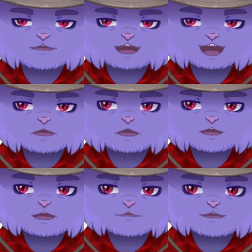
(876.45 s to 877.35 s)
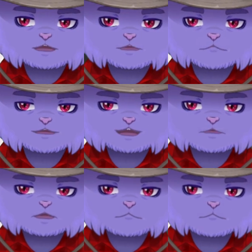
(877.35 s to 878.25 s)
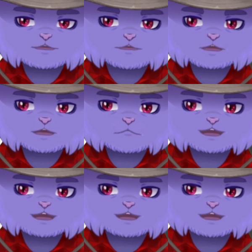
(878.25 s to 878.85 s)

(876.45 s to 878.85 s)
I think it is, because that's a standard amount